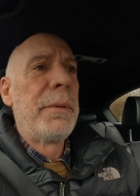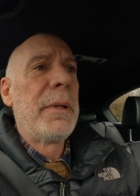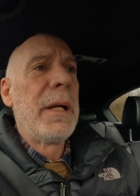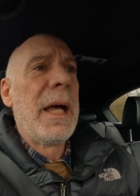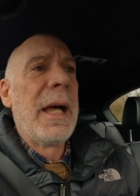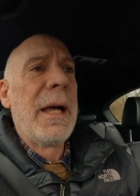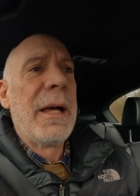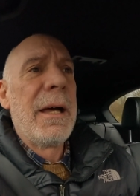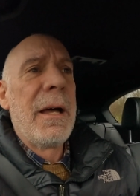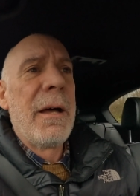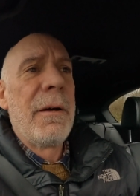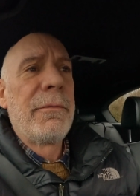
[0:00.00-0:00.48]

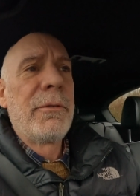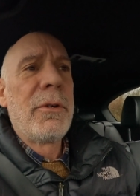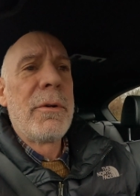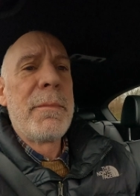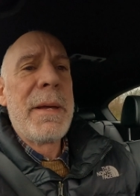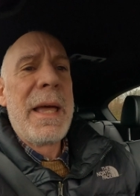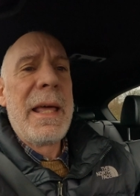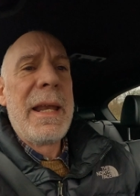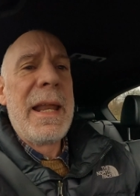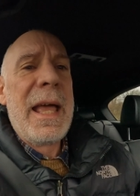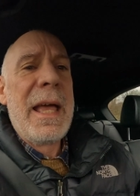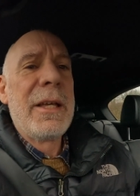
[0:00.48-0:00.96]
Uh, I've got
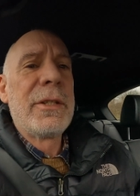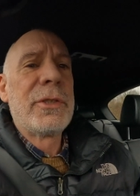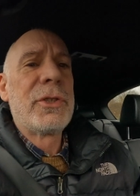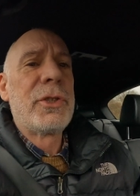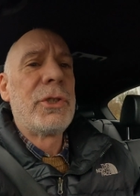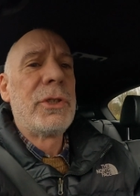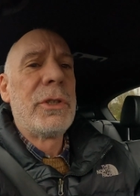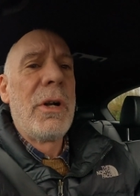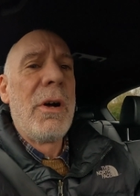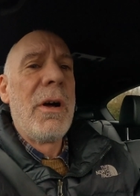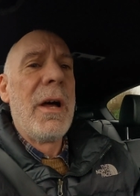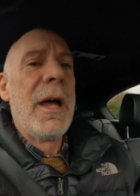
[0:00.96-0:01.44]
about an hour's
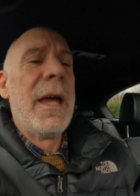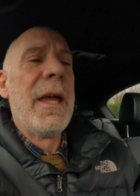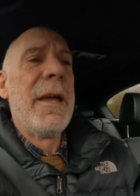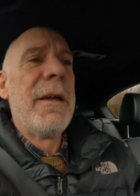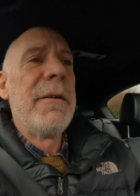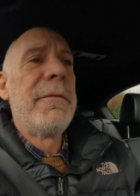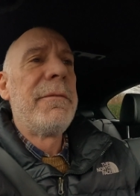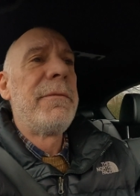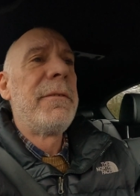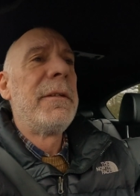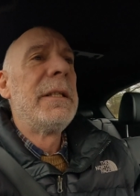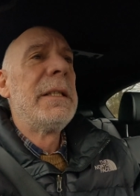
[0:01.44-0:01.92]

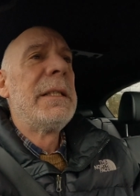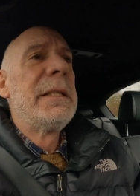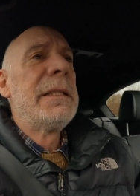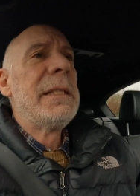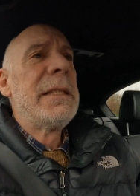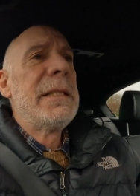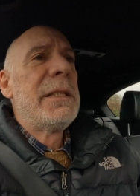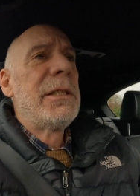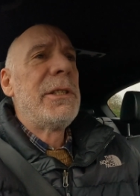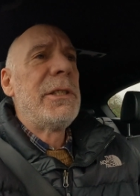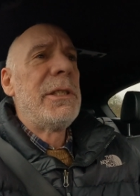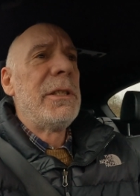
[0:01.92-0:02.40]
drive
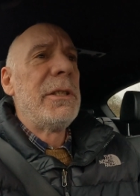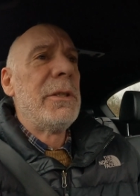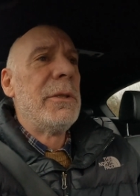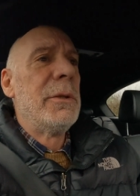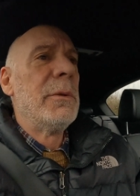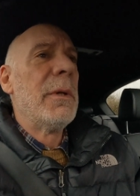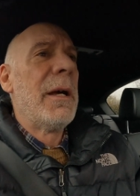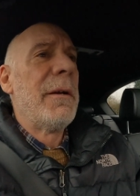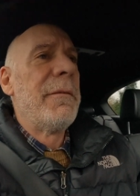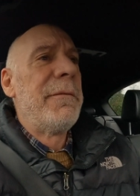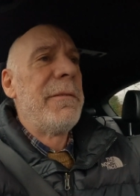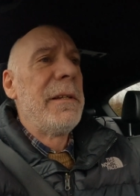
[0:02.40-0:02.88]

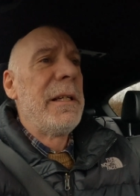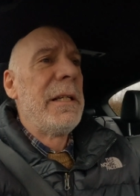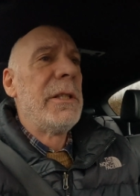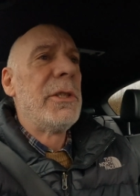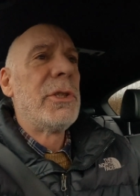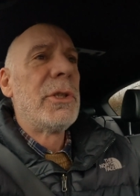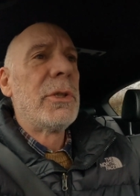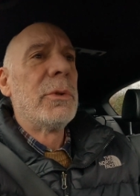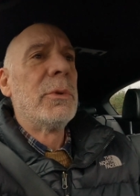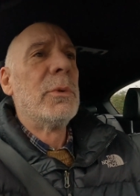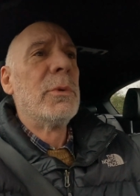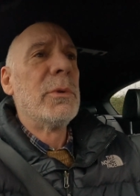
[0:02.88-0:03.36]
to a
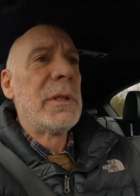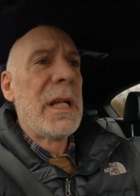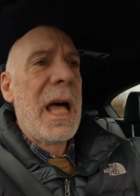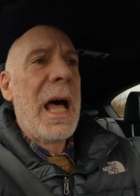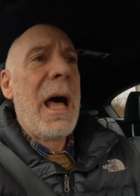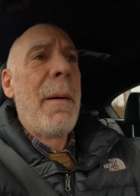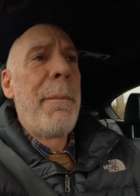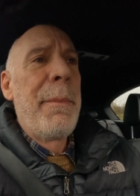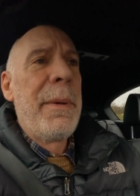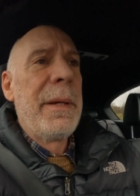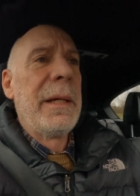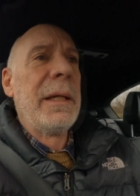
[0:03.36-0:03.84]
village called
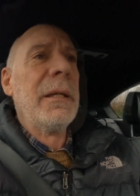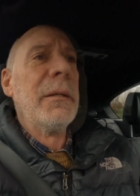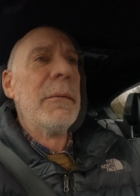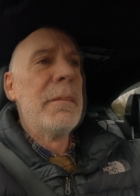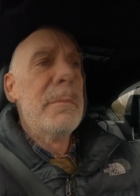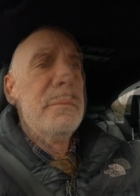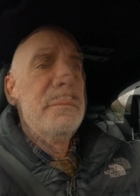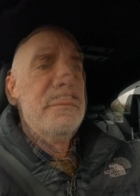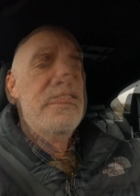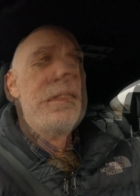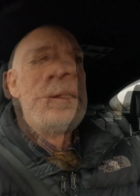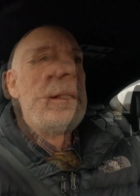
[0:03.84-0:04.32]

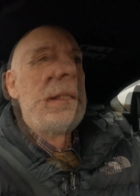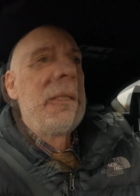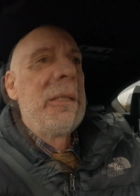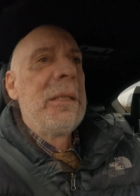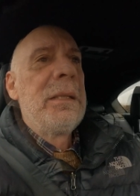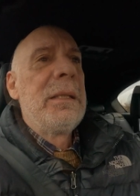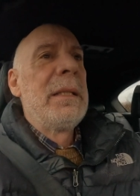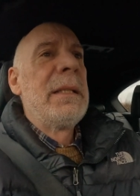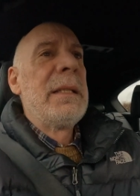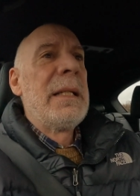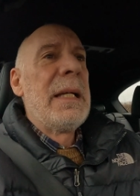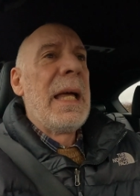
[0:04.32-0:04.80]
Uppingham
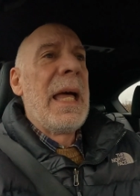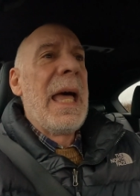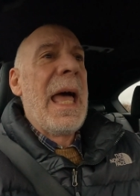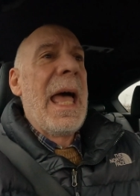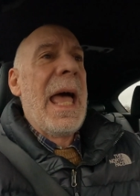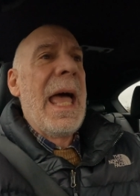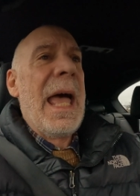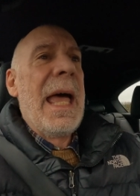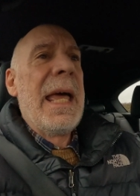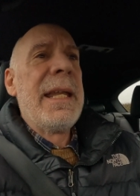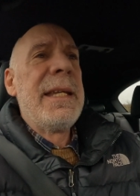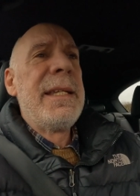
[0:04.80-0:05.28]

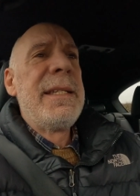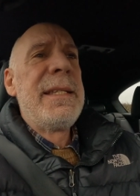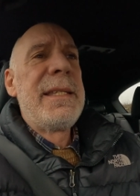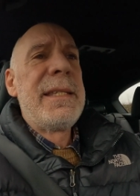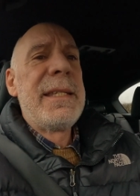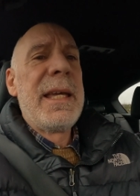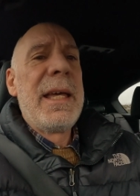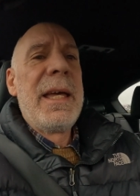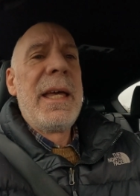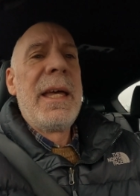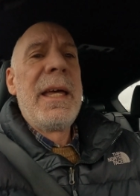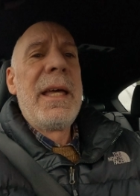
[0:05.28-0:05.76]
and
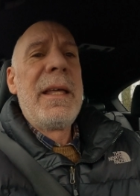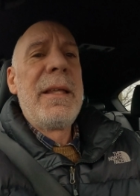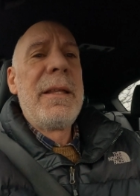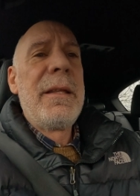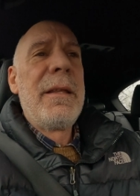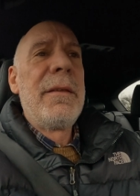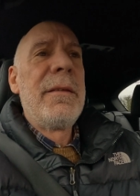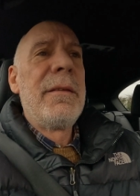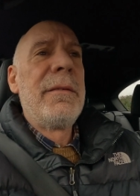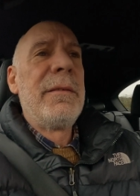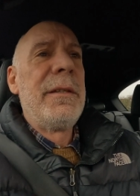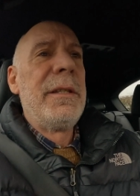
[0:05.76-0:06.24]
uh,
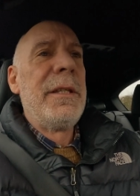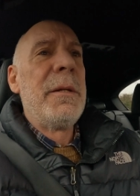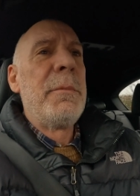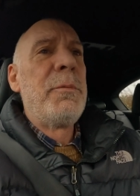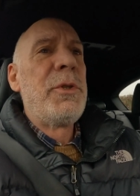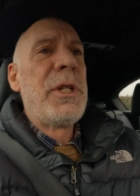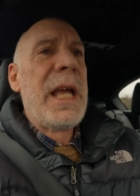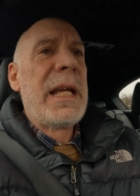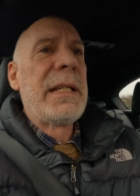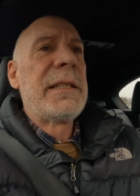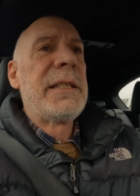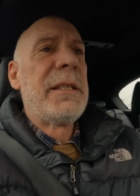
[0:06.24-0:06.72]
the
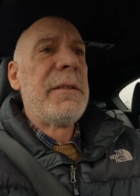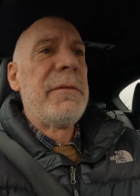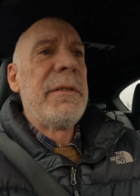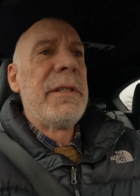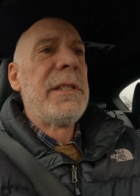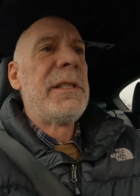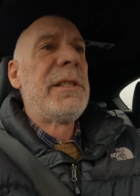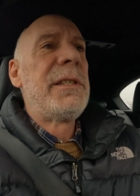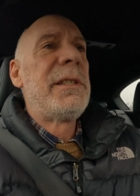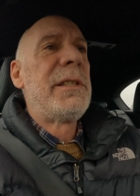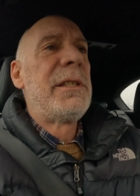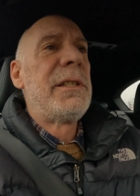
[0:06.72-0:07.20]
objective
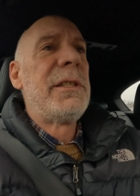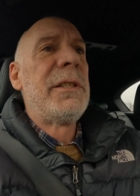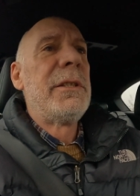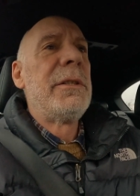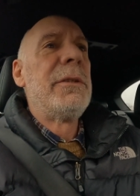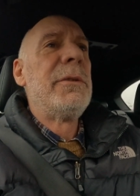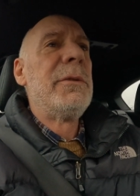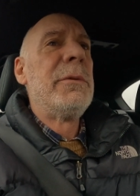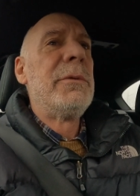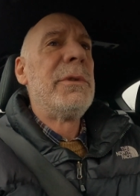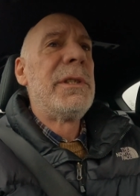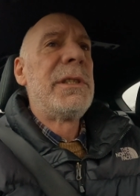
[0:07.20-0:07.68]
is
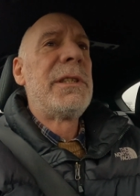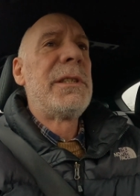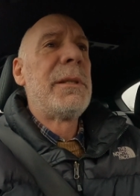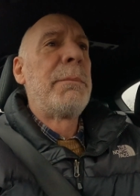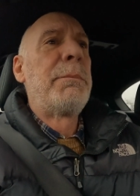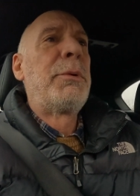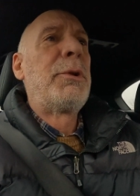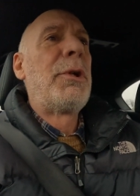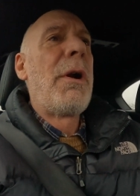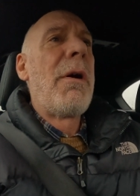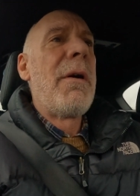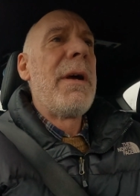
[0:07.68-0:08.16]
to
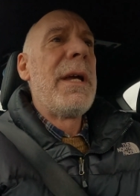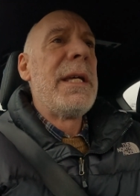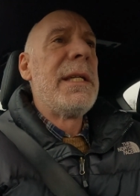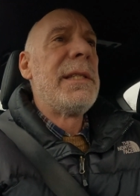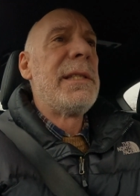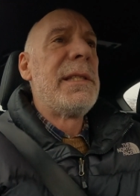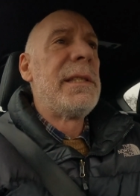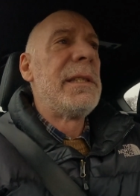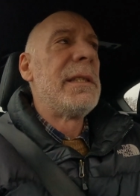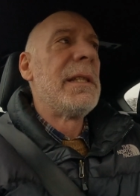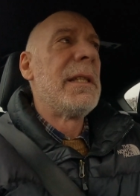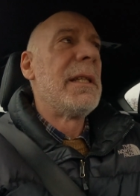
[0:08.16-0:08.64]

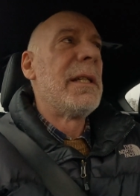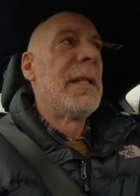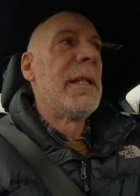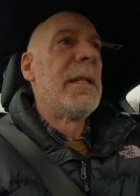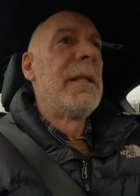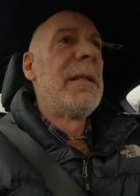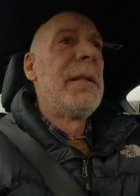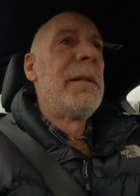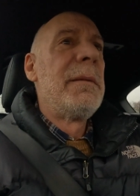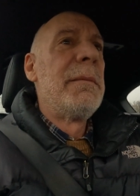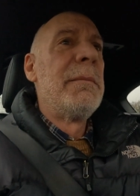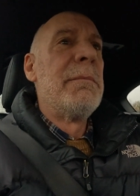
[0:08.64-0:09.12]
surprise uh,
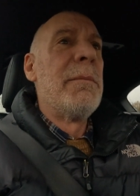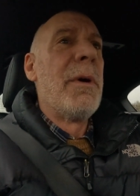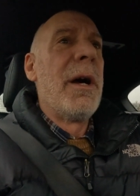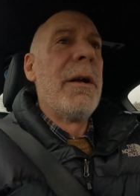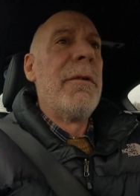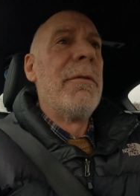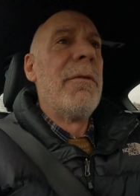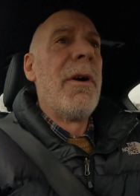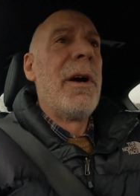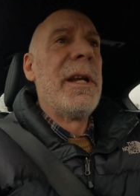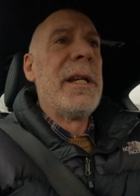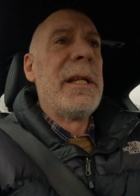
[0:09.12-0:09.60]
my
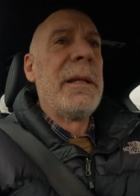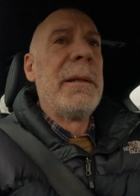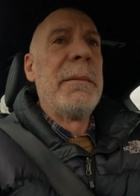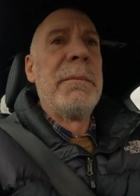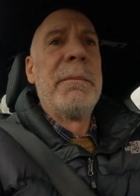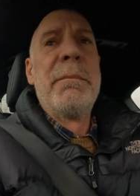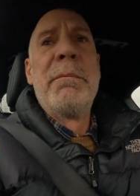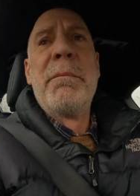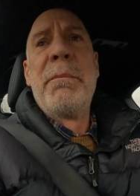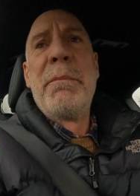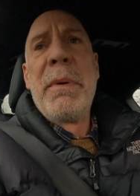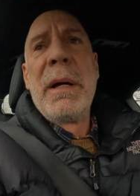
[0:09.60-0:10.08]
riding
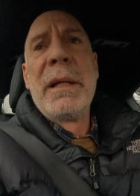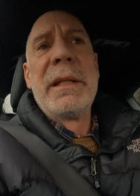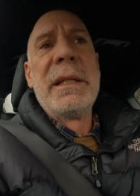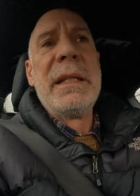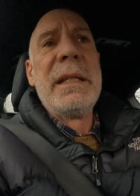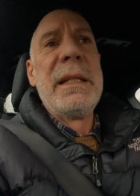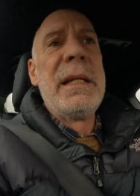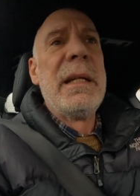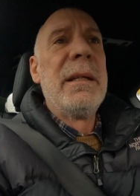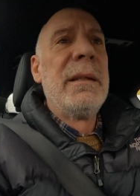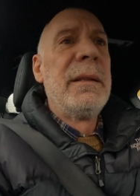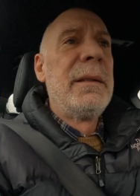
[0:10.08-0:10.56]

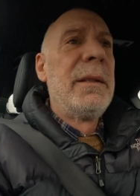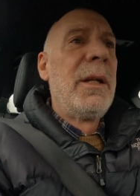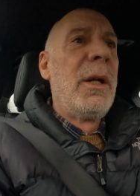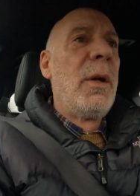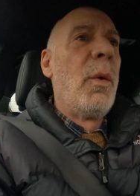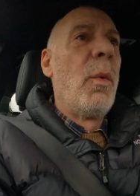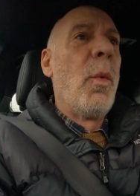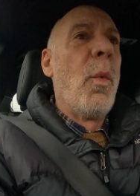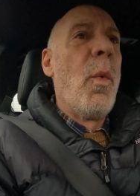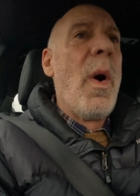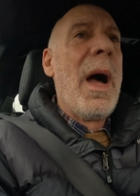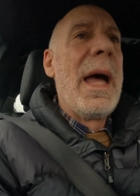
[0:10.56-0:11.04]
buddy
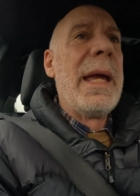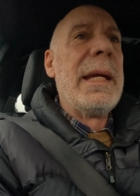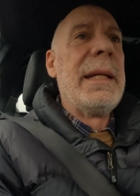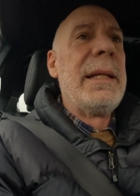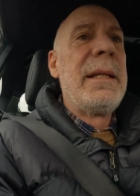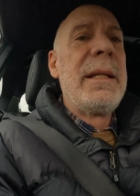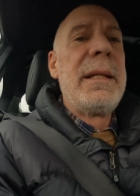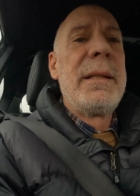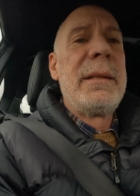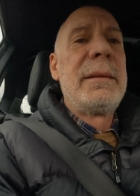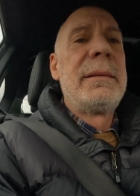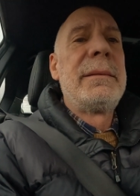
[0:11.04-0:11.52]

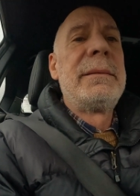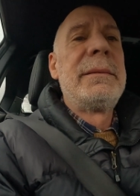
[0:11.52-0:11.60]
Wayne